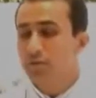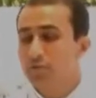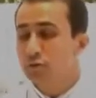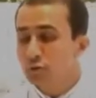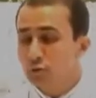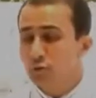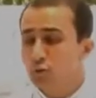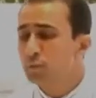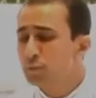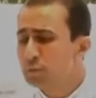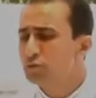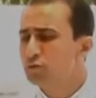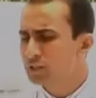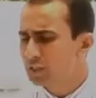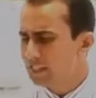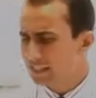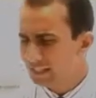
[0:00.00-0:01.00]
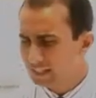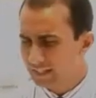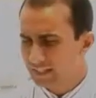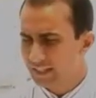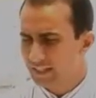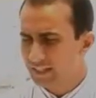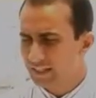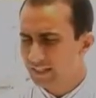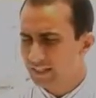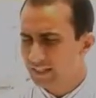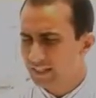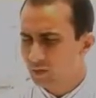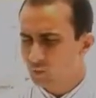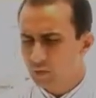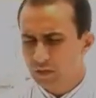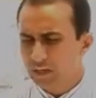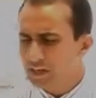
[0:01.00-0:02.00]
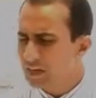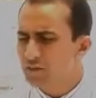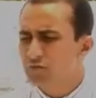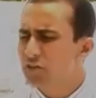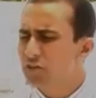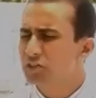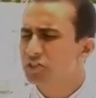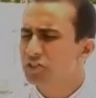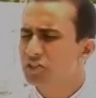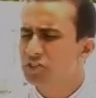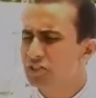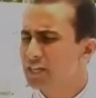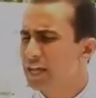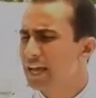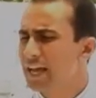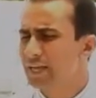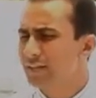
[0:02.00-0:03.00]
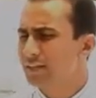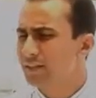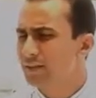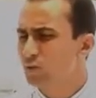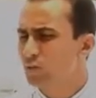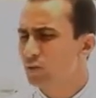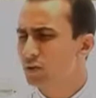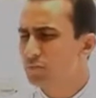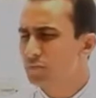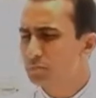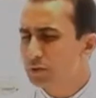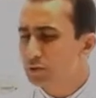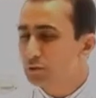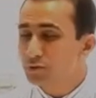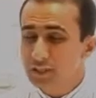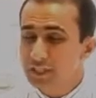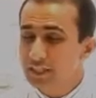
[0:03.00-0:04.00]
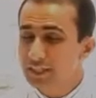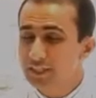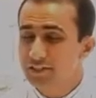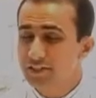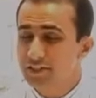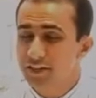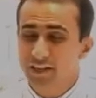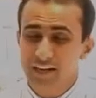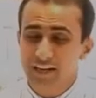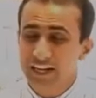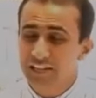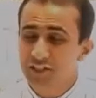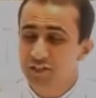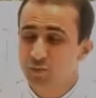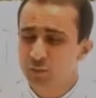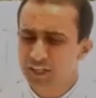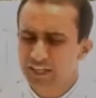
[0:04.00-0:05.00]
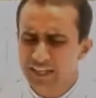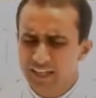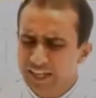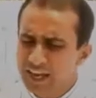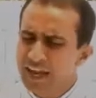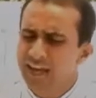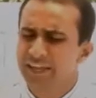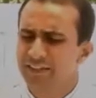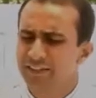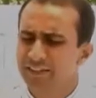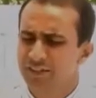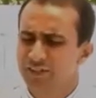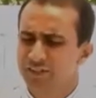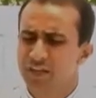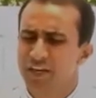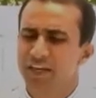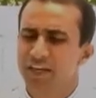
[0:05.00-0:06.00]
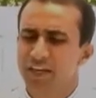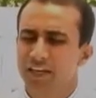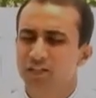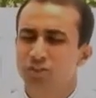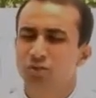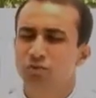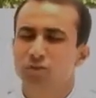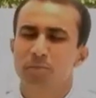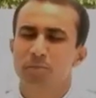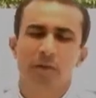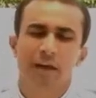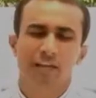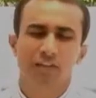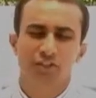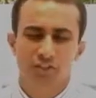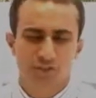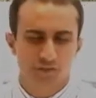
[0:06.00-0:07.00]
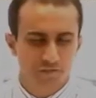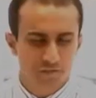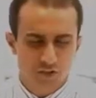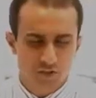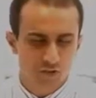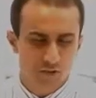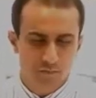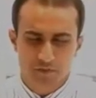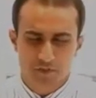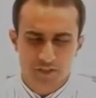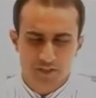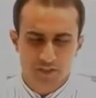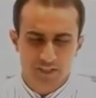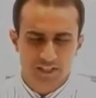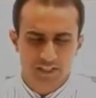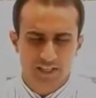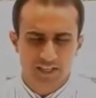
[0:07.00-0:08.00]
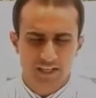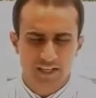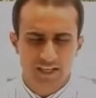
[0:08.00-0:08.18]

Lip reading: of true beauty. We can never understand what beauty is unless we gaze into the pages of the Scriptures.